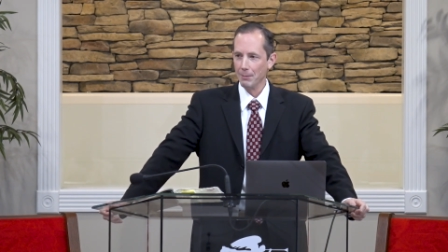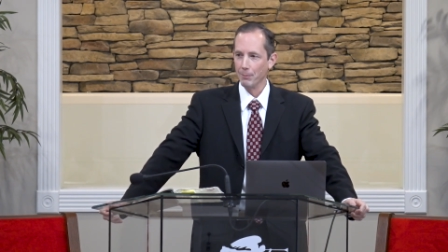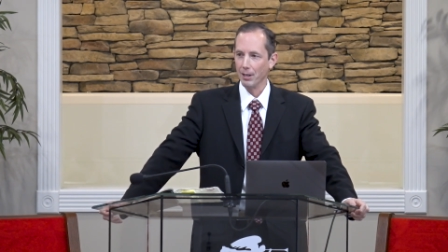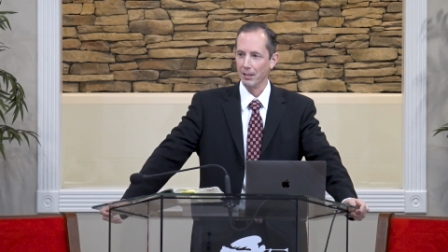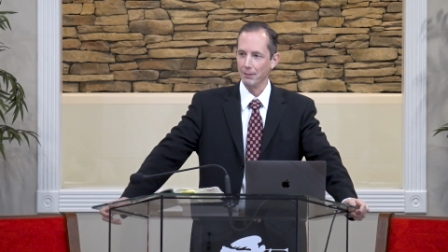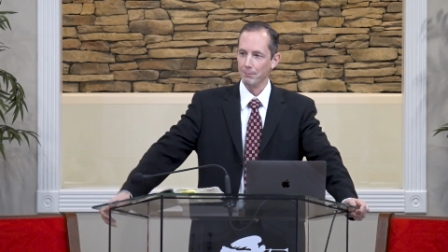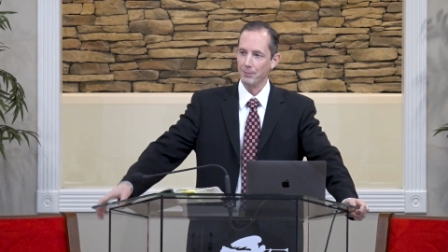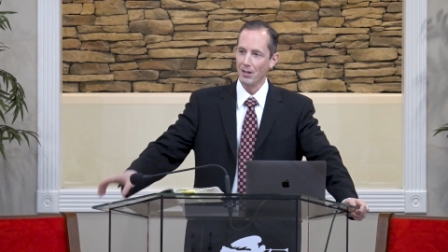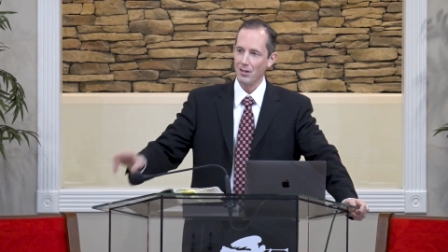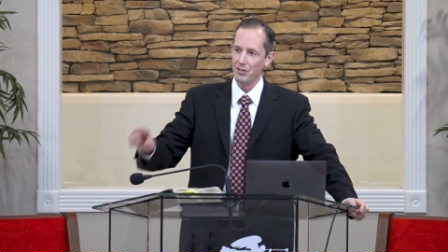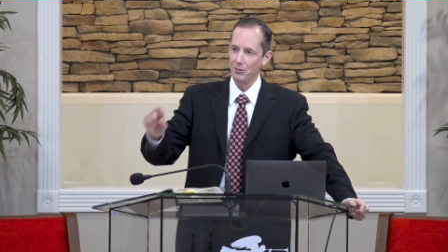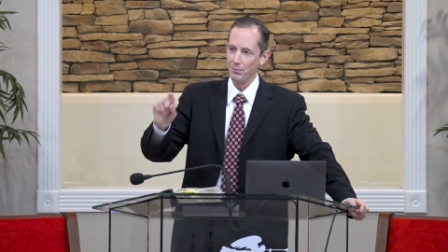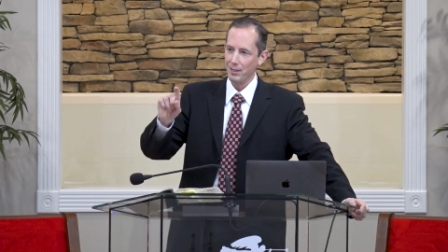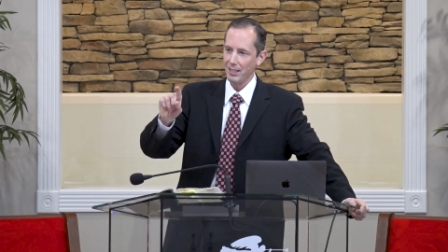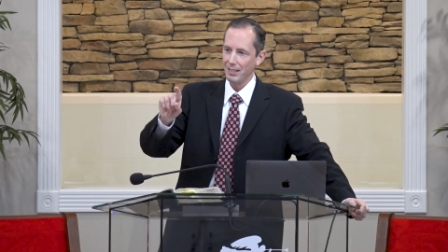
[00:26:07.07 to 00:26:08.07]
but it
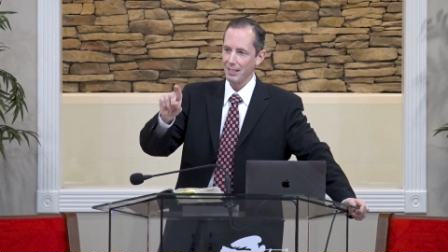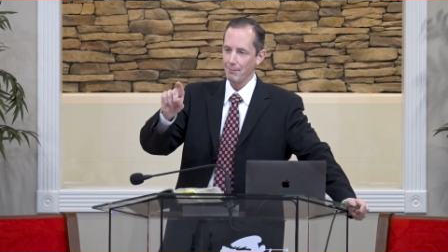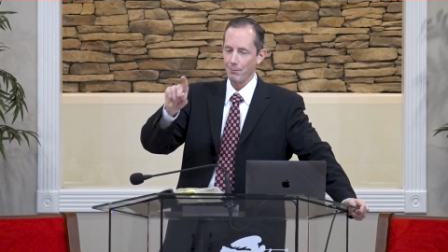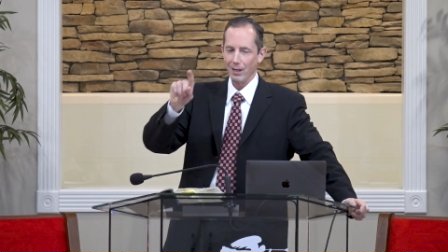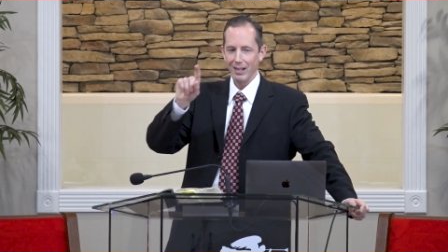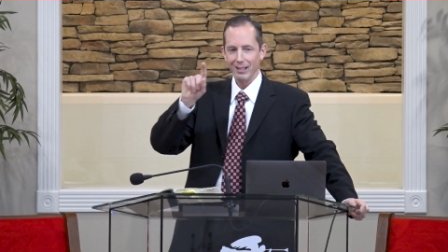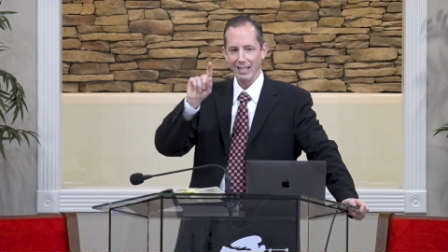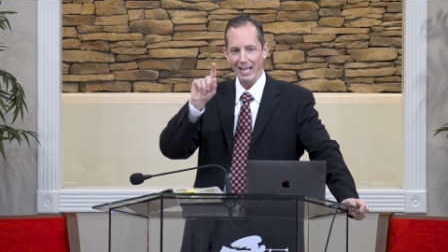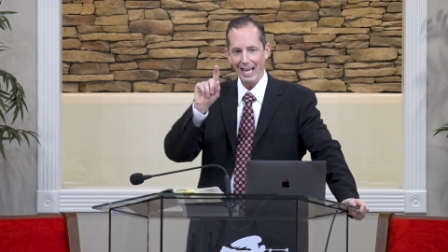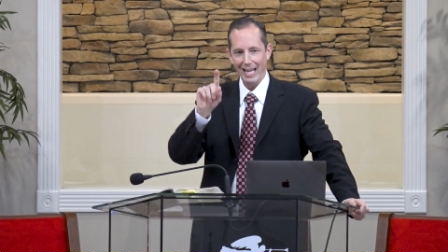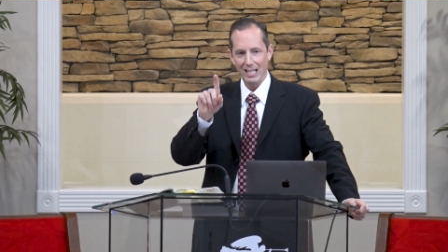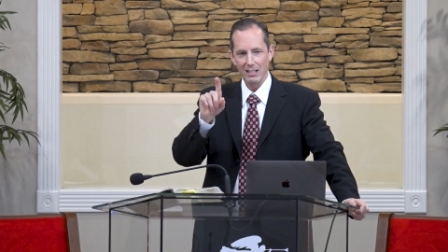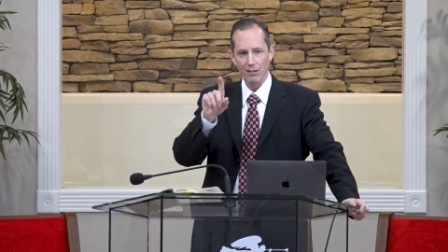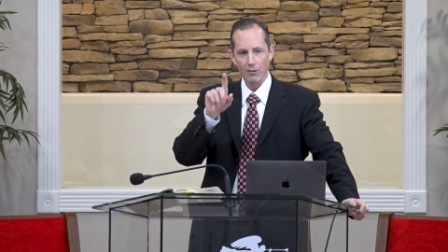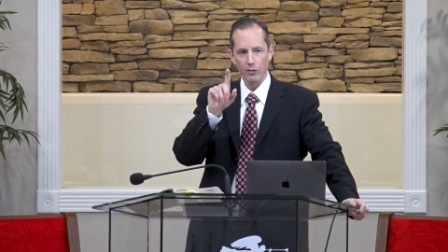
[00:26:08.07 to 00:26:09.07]
does mean that by the
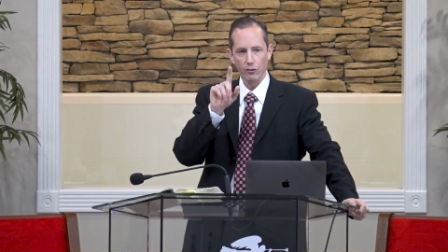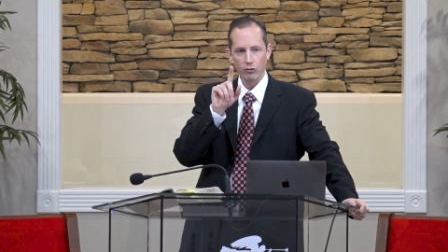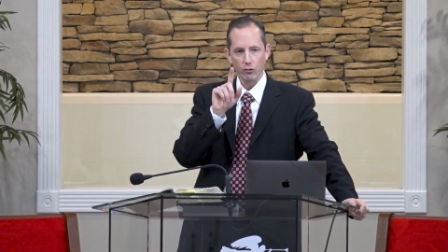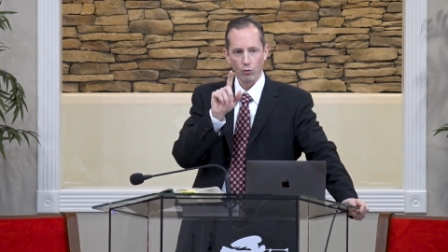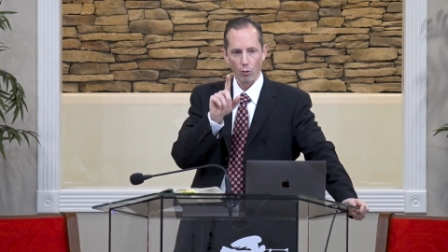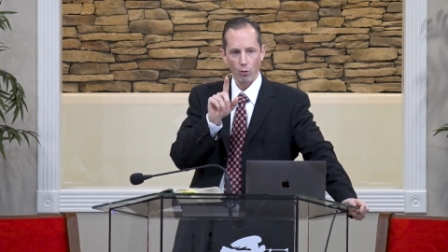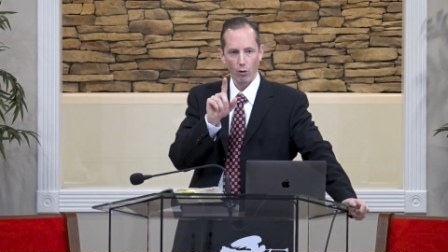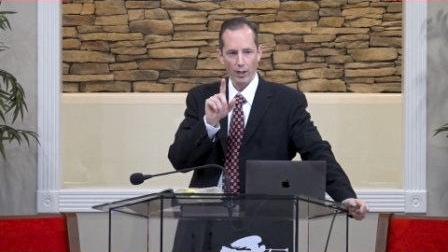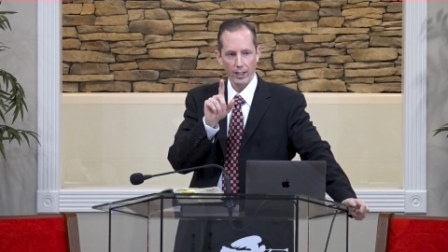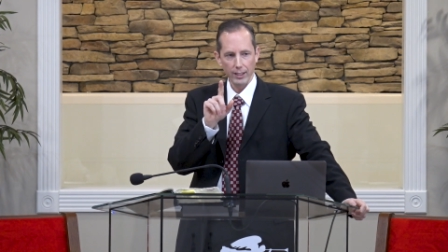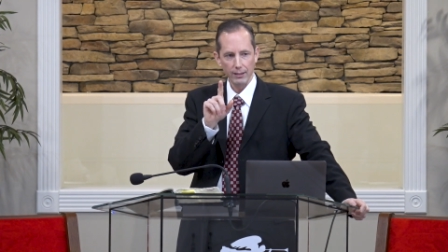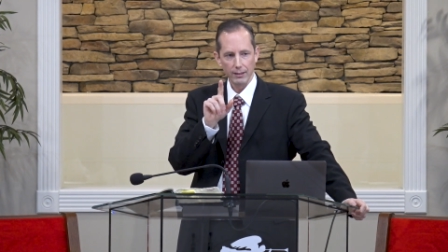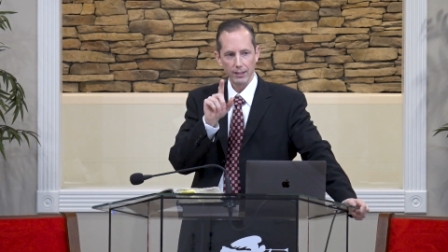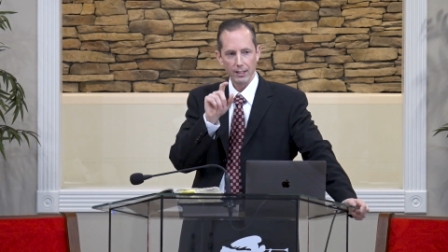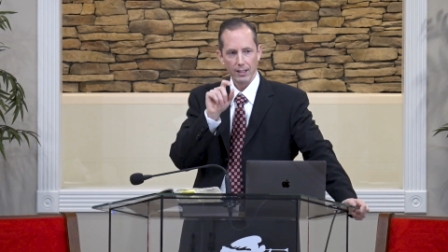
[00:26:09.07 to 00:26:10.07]
end of the
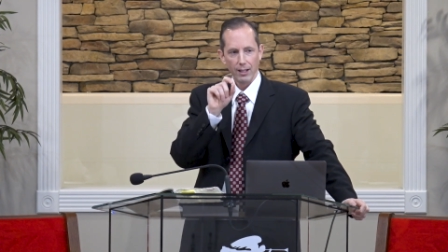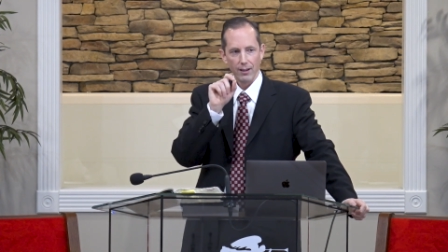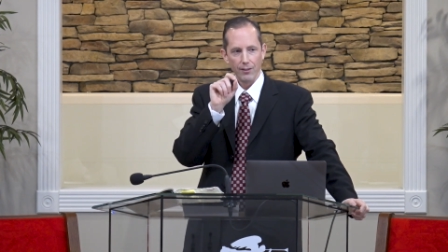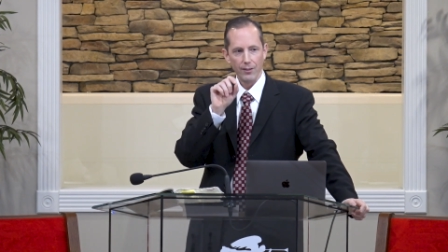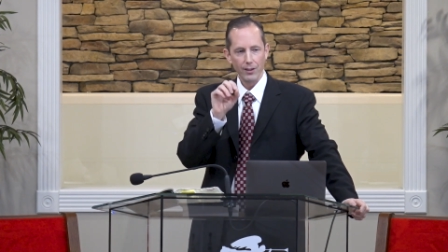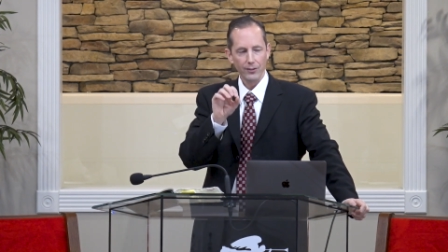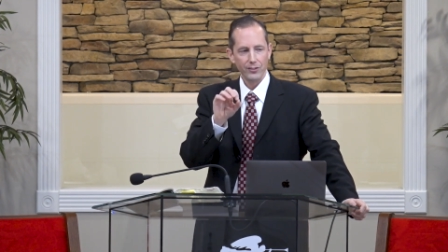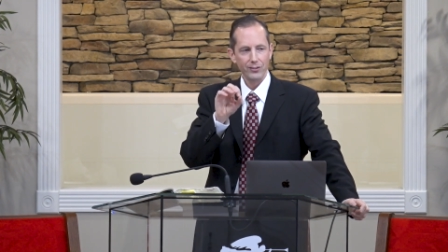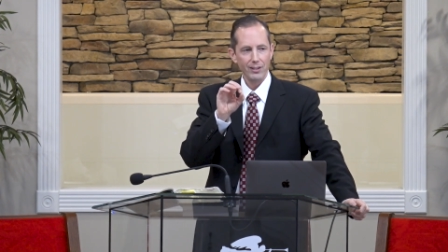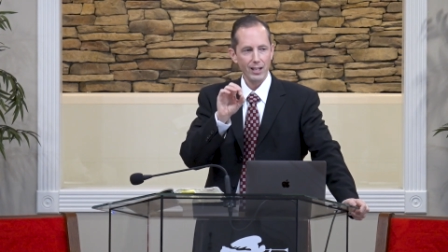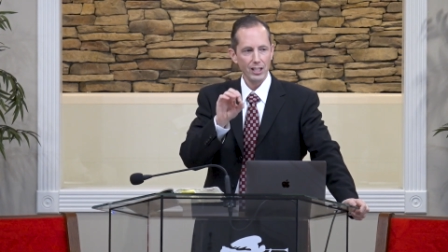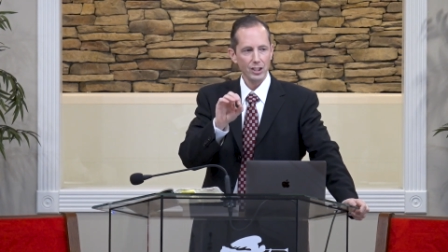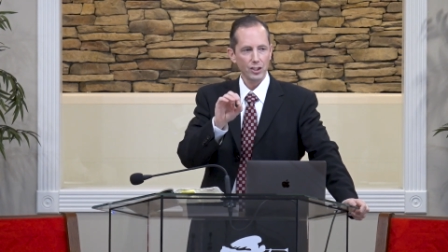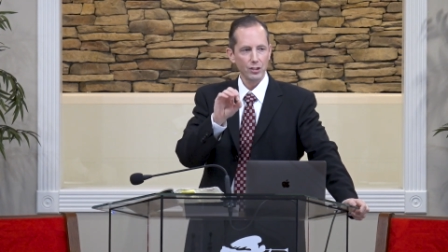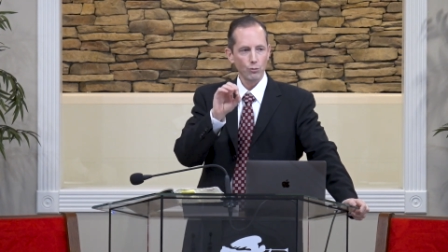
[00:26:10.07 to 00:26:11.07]
story, this
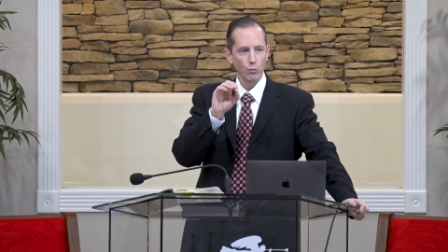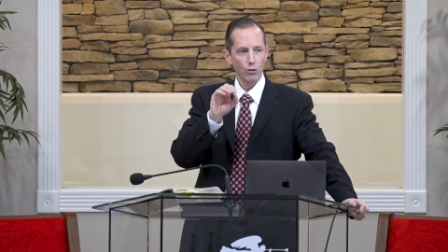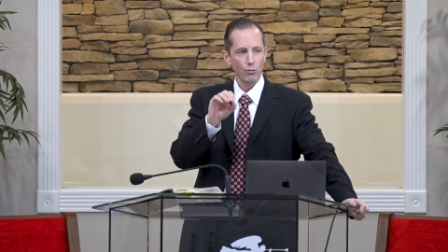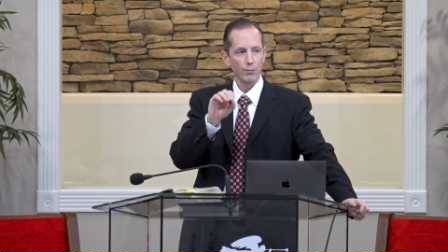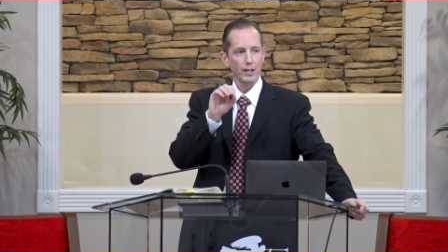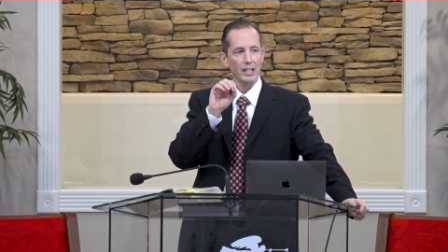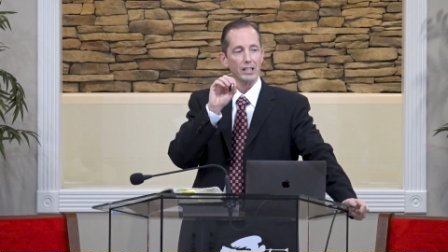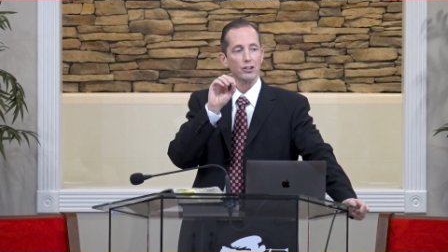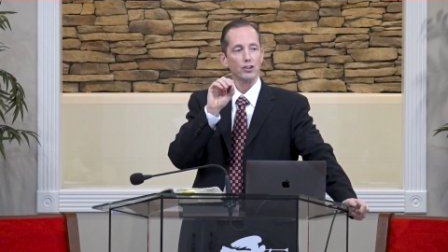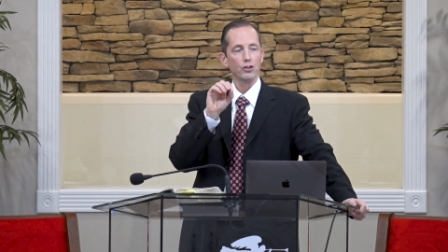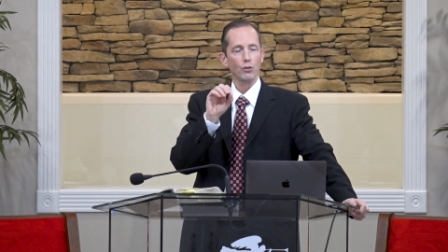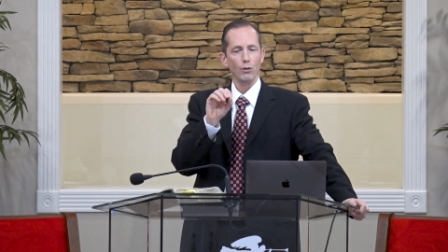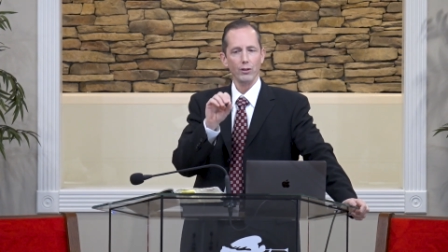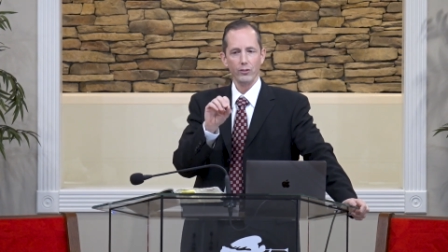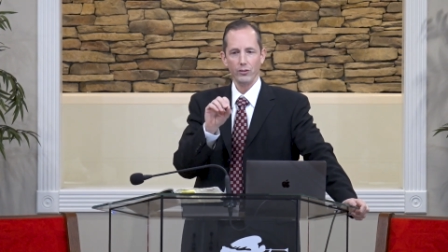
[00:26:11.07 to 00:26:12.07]
nation will make
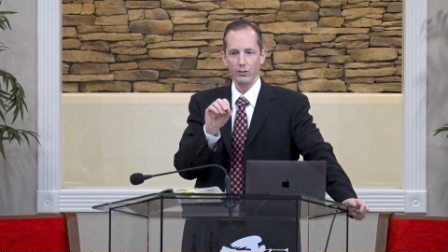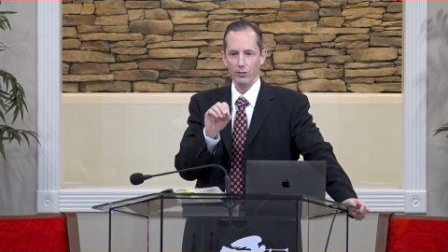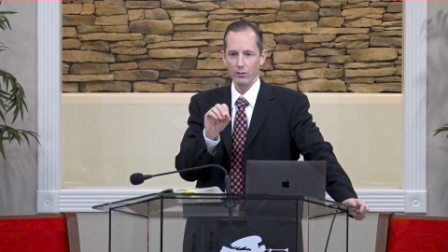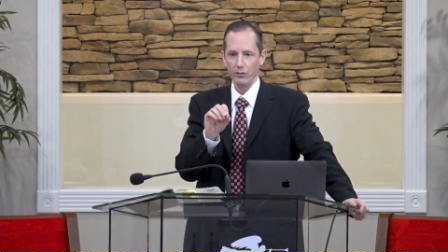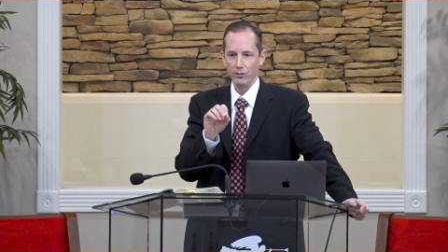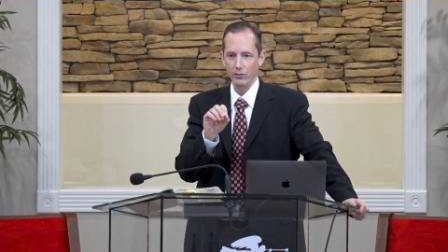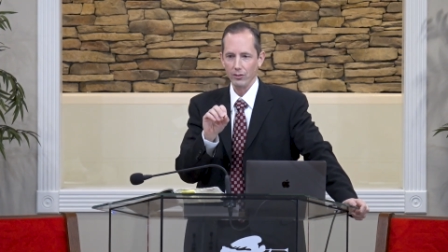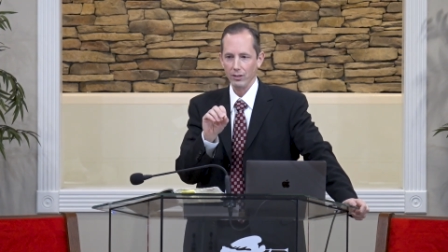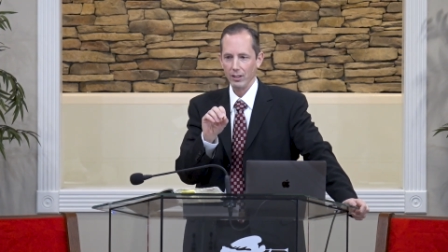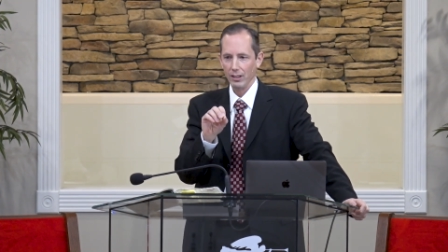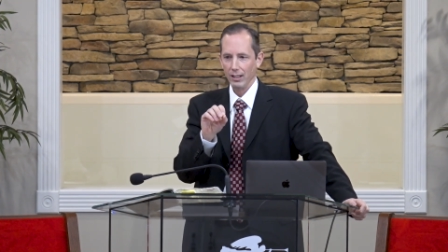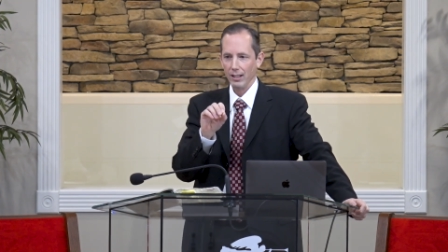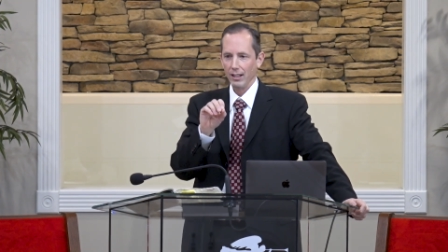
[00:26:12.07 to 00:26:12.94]
choices